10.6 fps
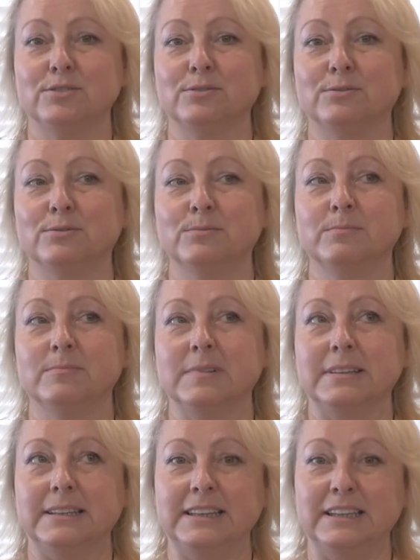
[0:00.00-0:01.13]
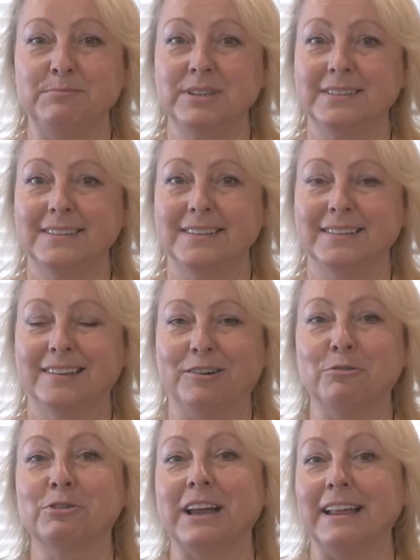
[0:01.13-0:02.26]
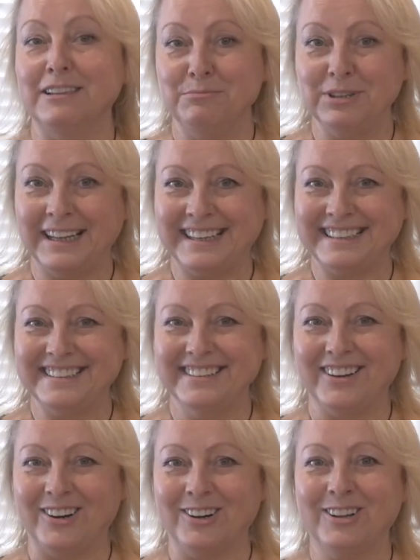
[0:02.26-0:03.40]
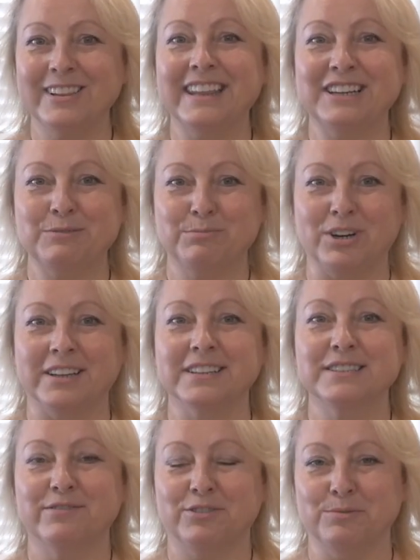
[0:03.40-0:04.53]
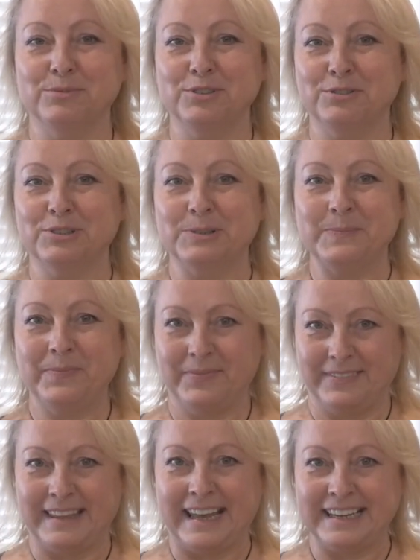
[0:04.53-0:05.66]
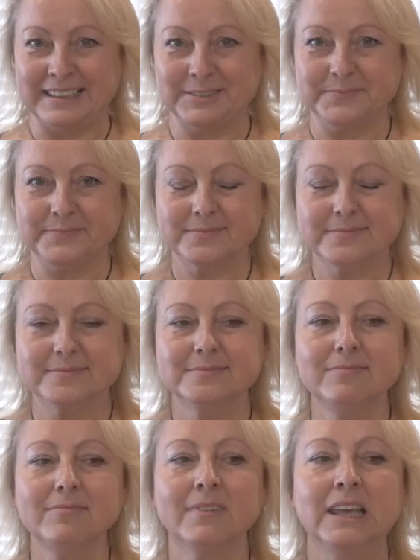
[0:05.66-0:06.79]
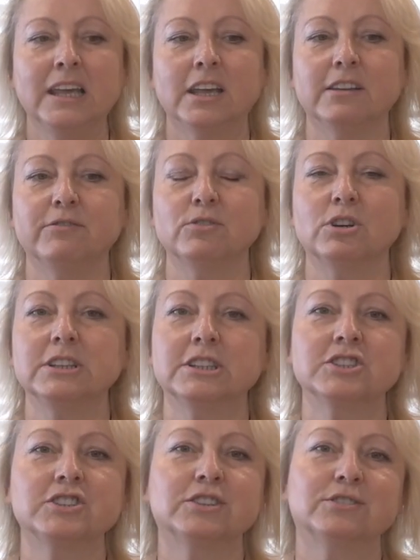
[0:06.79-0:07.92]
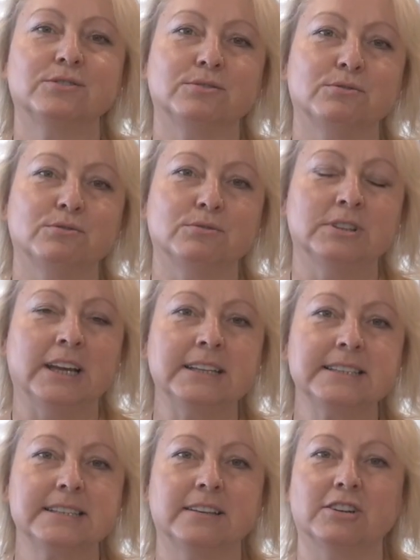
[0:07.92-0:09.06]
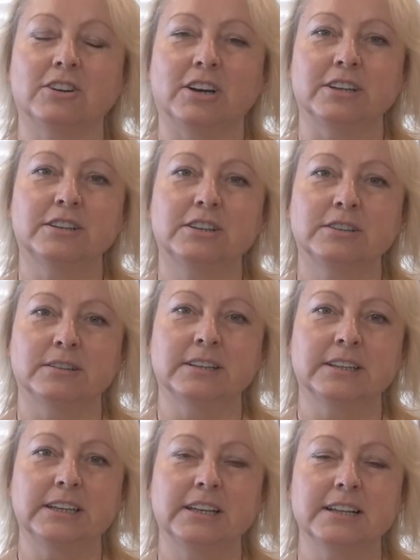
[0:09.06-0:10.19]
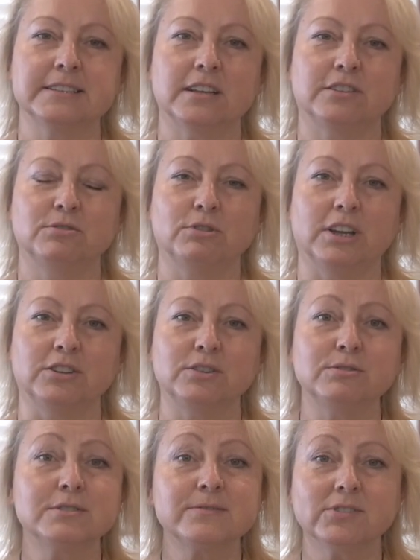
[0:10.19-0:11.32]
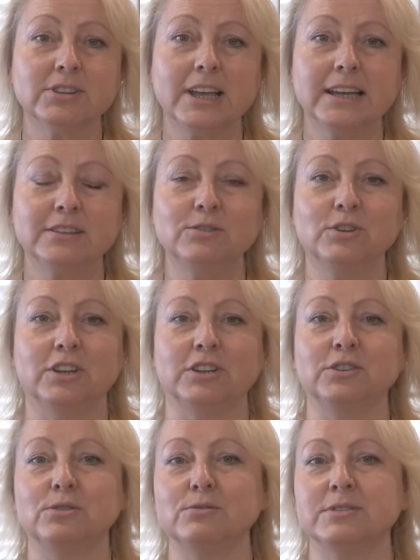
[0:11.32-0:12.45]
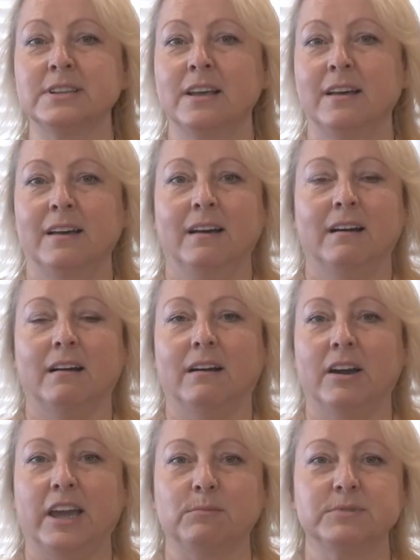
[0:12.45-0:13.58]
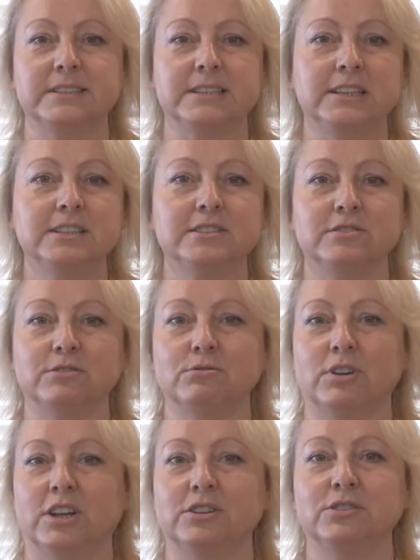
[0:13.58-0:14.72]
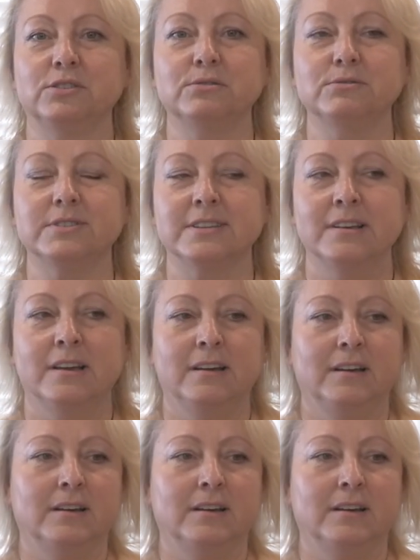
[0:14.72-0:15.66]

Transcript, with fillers: to limit or eliminate all dairy products from your diet. If you're allergic to nuts, there are other ingredients that you can use for that. You can use uh, hemp seeds, you can use